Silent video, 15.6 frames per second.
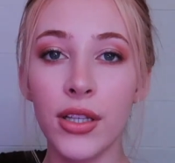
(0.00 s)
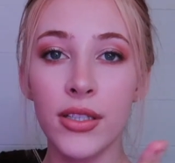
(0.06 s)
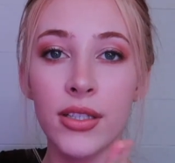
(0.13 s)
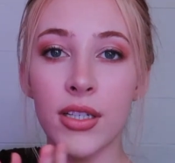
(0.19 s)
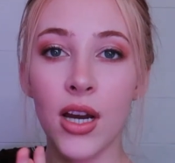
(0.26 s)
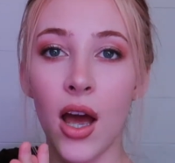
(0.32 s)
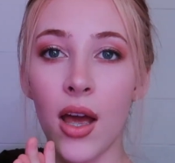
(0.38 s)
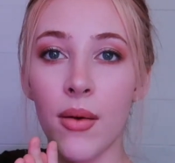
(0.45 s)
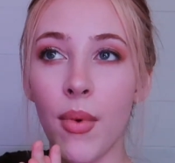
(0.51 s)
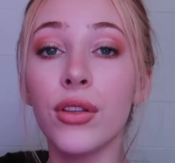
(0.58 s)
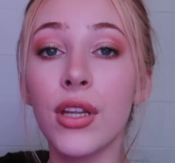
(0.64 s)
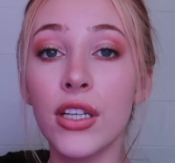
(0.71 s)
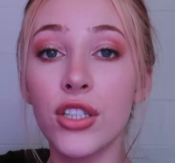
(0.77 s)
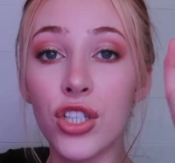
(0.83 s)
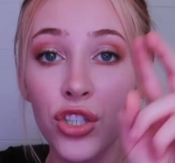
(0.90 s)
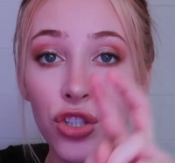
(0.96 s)
this time,
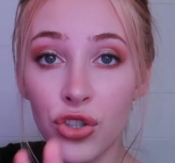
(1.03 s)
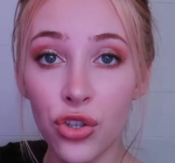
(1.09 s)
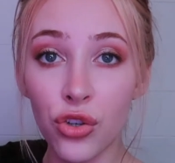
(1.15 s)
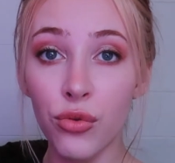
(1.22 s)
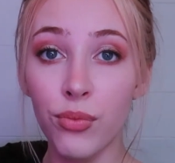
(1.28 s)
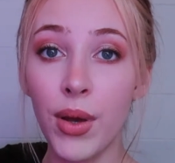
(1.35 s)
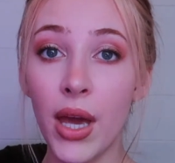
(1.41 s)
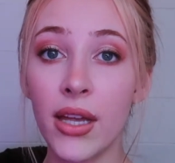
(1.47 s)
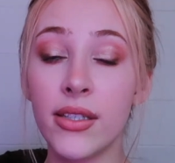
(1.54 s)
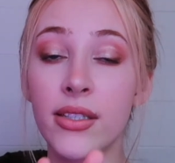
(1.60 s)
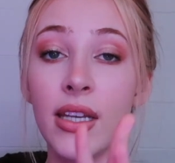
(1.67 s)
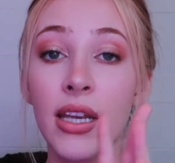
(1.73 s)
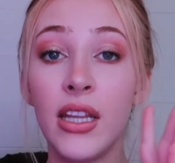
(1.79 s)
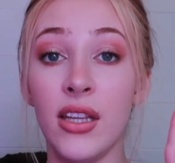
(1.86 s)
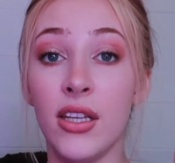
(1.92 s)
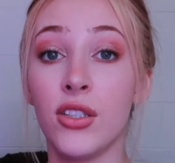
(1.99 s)
there's just 2 beds
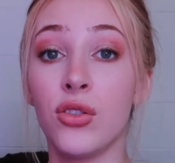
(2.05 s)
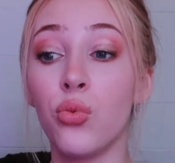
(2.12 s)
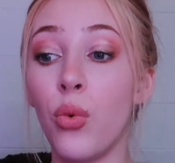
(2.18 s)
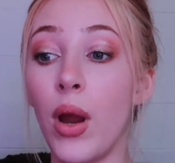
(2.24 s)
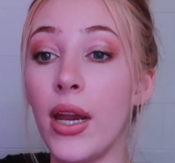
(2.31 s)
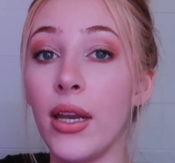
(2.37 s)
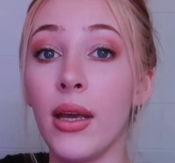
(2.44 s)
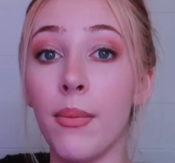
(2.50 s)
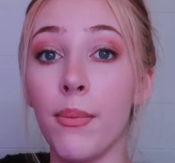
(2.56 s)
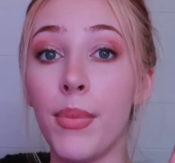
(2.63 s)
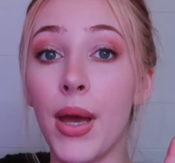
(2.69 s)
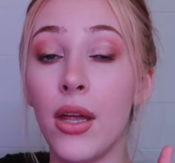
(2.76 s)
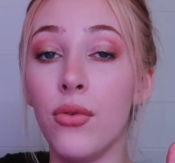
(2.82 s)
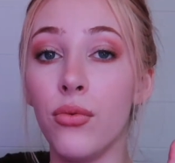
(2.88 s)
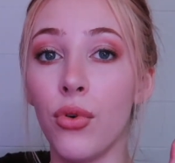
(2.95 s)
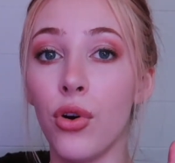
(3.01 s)
in this waiting
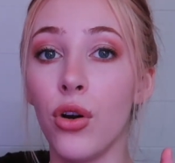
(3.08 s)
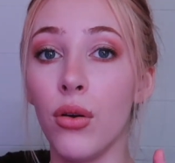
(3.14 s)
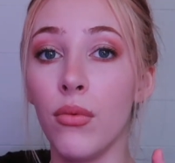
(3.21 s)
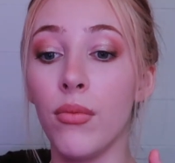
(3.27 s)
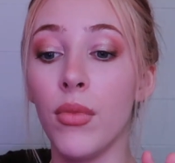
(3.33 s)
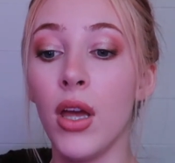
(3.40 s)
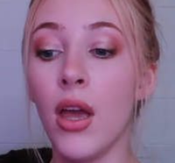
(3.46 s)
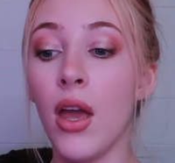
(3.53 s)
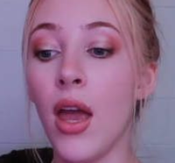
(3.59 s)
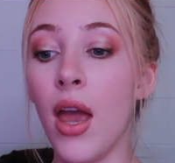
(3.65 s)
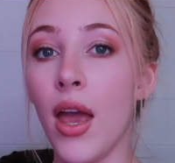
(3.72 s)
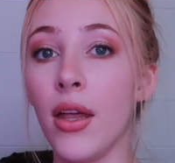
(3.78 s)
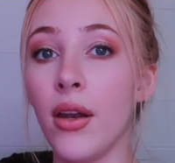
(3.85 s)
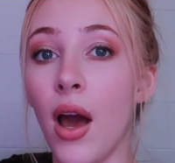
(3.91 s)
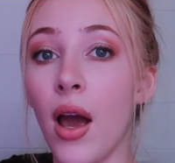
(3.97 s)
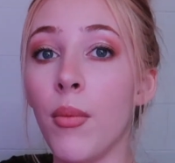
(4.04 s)
bedroom
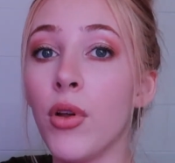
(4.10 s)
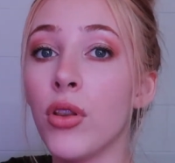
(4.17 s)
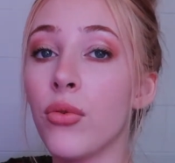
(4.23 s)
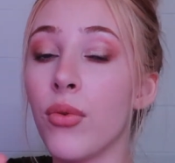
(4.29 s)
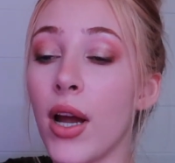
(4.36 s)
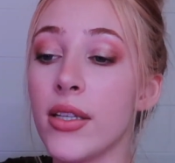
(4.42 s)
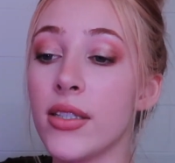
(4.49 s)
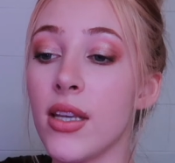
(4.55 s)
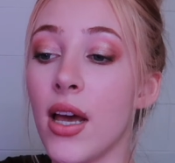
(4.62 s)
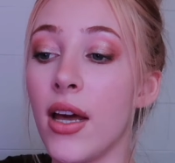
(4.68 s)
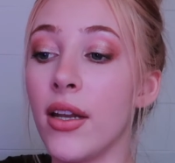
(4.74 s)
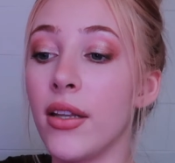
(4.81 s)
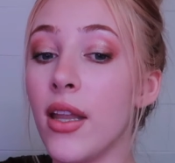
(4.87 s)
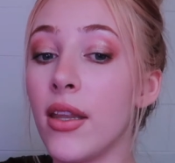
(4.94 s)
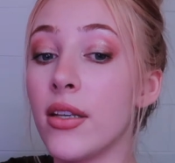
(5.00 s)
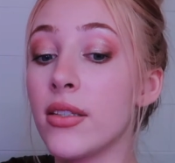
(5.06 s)
and I'm on the right side
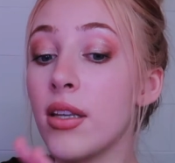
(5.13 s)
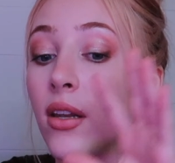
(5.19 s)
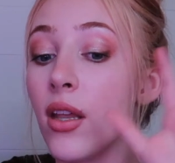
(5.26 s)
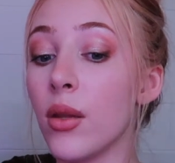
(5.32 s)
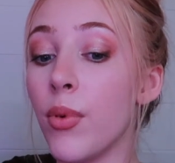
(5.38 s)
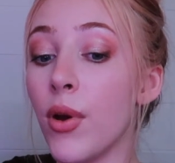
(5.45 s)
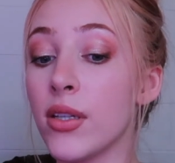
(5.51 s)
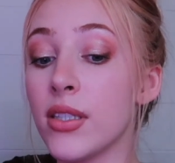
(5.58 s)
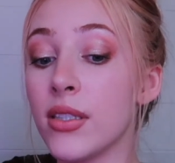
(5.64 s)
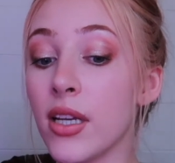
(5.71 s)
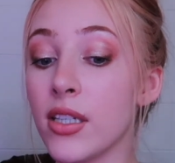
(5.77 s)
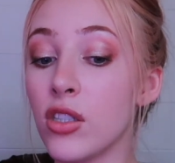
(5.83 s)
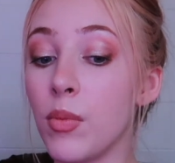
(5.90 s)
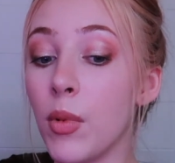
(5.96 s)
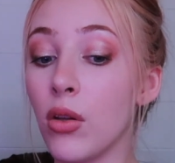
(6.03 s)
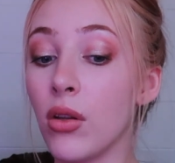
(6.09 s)
and then there's another person
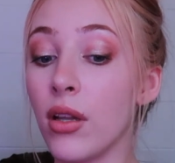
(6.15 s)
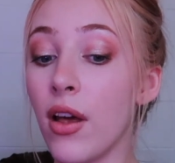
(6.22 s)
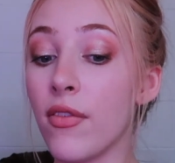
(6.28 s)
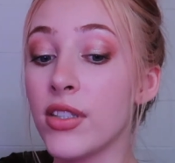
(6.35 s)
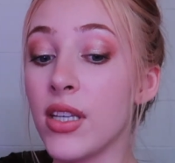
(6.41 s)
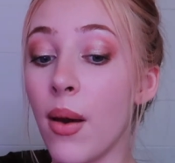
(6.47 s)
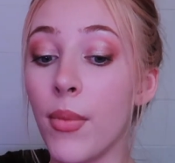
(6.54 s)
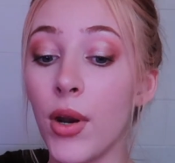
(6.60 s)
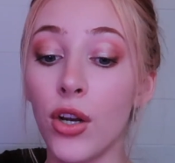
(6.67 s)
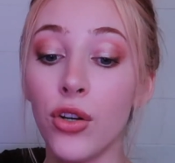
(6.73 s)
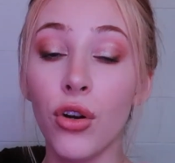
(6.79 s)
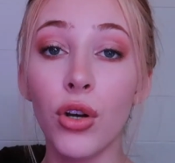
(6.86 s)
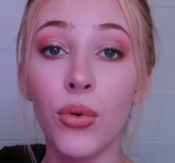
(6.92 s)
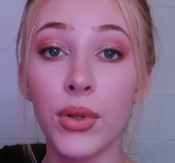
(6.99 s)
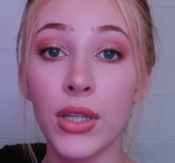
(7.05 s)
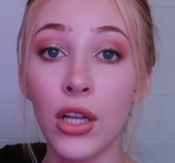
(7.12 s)
next to me on the left side, but I
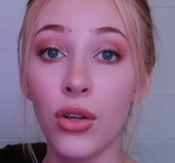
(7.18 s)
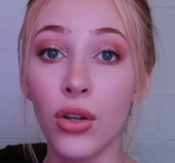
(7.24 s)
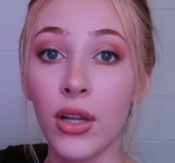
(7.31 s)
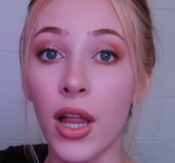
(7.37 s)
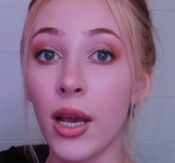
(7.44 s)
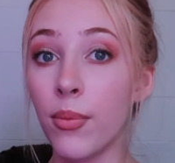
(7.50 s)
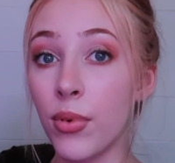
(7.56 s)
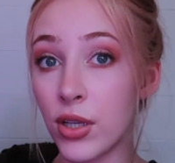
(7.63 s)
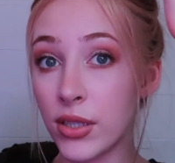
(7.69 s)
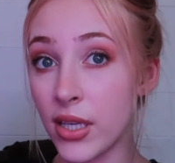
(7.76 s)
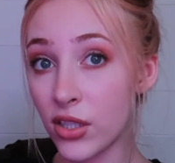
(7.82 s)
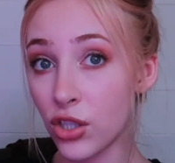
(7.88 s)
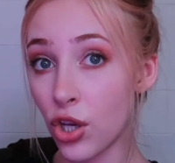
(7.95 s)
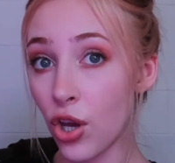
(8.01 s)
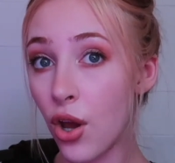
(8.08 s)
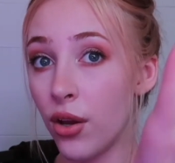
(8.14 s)
don't know what they look like because
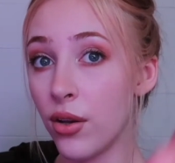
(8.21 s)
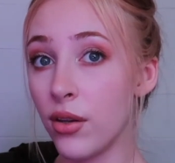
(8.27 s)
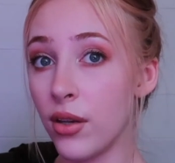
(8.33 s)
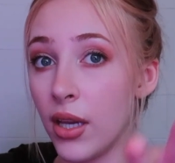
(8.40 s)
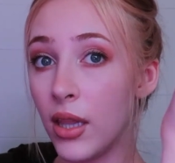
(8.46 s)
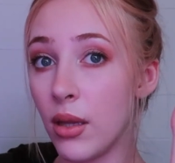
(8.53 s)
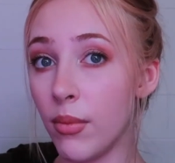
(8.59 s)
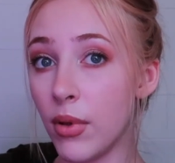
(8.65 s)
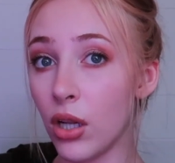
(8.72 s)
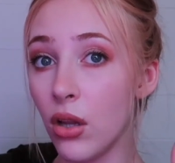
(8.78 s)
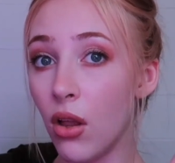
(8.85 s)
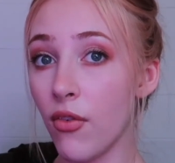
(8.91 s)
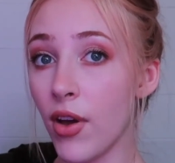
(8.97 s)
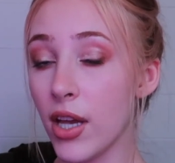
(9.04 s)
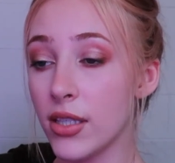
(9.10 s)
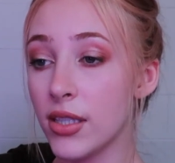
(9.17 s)
there's a curtain in the middle
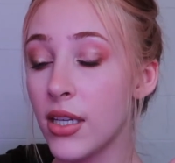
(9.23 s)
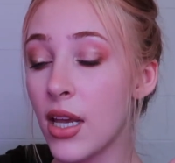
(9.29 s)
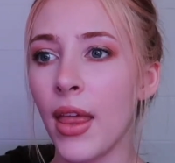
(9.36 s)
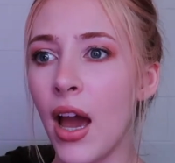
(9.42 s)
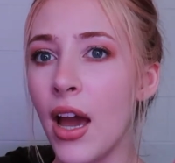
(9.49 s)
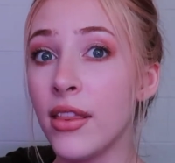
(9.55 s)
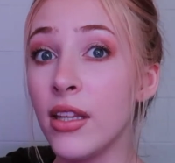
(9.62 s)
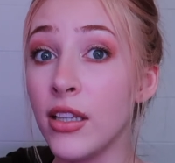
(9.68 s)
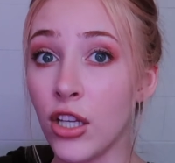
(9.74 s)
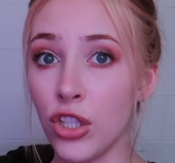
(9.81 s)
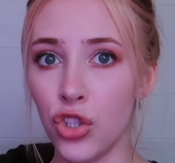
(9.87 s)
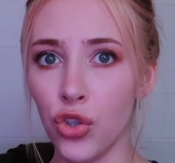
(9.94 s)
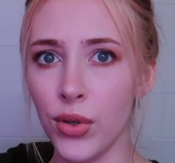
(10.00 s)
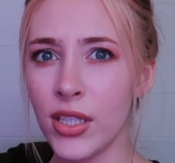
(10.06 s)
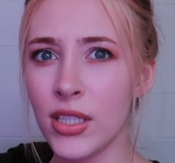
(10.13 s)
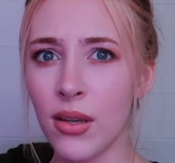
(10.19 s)
of us. I think they're
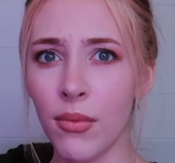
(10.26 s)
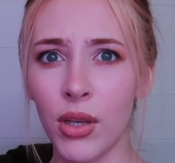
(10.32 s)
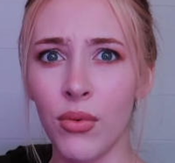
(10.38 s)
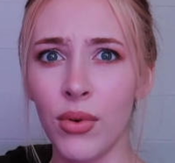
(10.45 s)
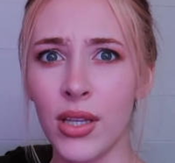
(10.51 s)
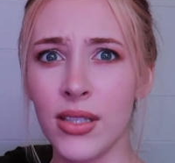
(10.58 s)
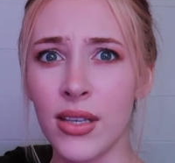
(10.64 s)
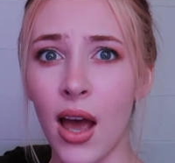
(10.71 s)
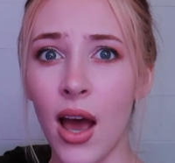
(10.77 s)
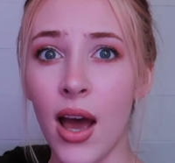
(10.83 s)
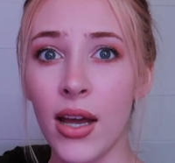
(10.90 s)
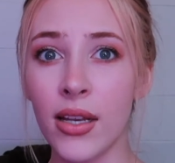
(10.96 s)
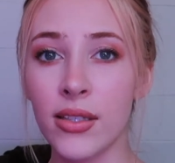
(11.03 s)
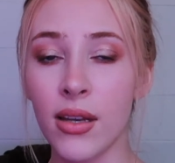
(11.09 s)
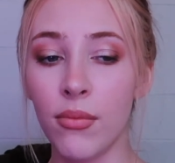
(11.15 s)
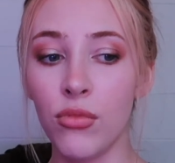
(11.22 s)
doing something with his
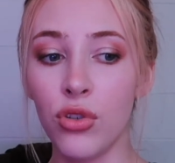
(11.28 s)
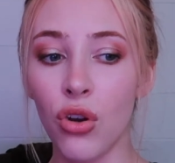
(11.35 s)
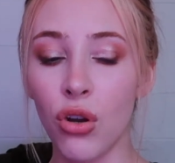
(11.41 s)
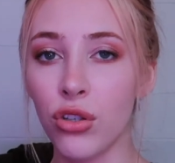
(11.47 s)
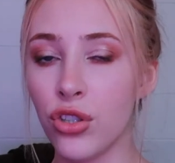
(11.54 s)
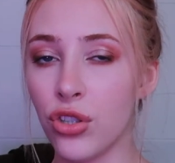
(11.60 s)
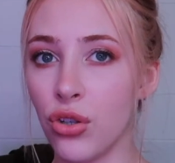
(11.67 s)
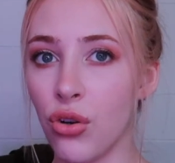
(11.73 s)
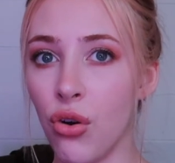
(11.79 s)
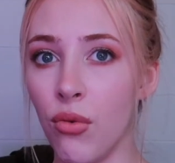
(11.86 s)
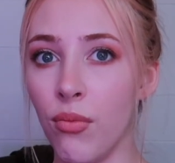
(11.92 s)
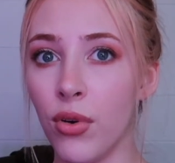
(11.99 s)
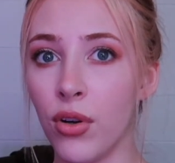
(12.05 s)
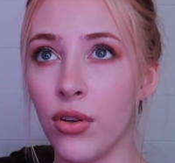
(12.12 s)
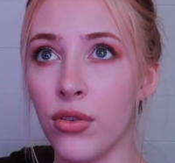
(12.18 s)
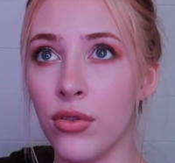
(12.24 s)
eyes. I'm not sure
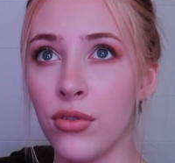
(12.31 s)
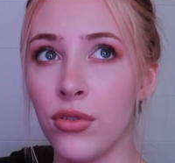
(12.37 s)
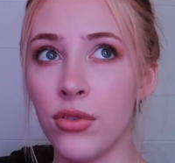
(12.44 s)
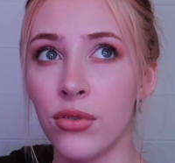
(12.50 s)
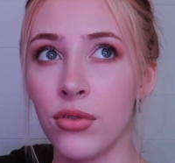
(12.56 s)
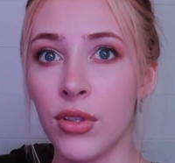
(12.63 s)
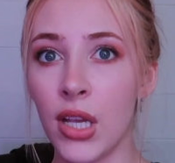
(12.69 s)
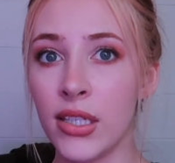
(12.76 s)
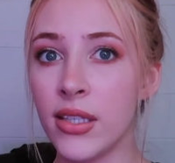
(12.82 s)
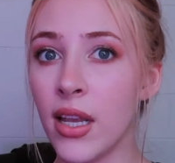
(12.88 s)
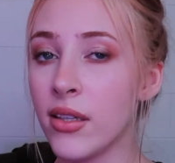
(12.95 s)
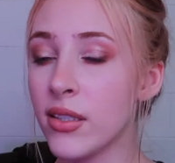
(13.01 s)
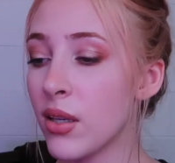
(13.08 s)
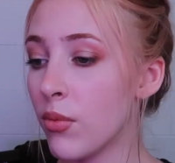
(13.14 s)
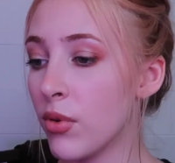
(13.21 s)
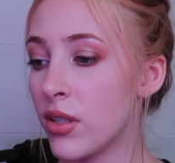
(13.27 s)
because they
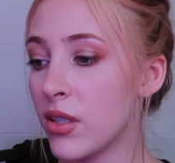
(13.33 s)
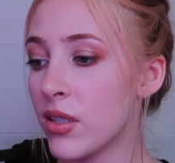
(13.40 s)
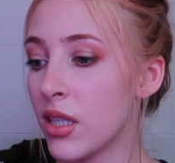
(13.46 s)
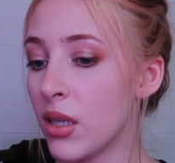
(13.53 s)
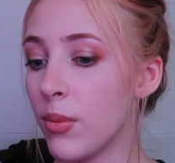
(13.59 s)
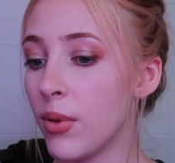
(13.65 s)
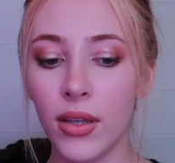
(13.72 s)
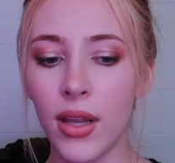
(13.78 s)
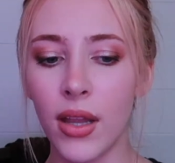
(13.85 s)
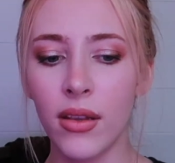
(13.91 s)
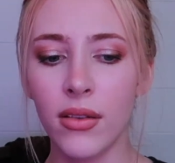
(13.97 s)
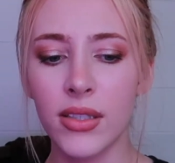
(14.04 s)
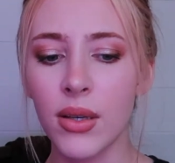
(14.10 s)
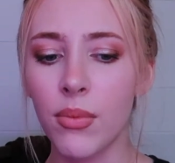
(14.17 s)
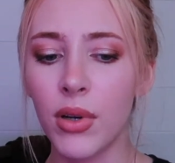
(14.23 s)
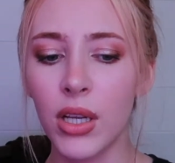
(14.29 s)
sent someone to sleep and
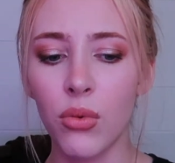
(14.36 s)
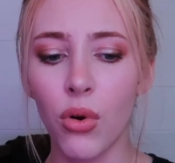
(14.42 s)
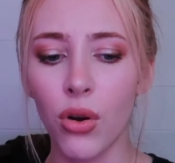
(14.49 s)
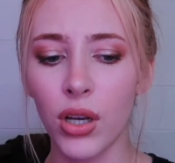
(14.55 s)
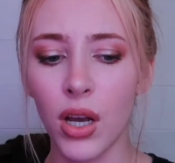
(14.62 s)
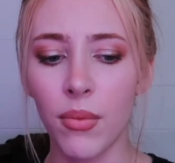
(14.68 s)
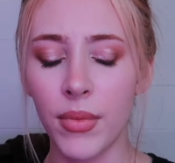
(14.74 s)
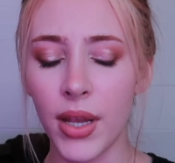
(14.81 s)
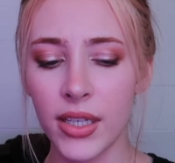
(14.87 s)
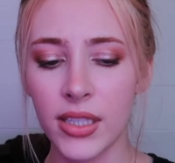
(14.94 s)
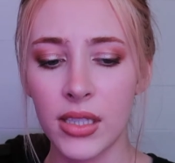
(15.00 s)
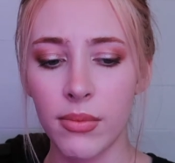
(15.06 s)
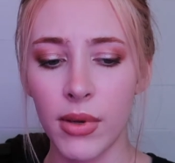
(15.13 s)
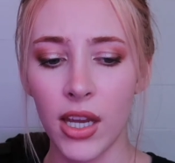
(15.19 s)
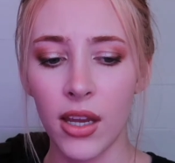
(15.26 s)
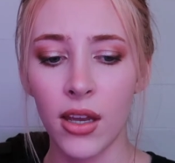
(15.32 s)
then somebody woke up next
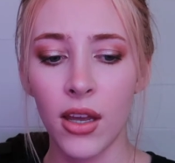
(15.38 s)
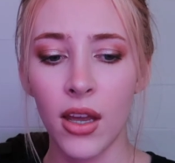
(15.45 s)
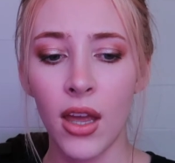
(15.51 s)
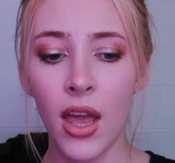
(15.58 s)
to me.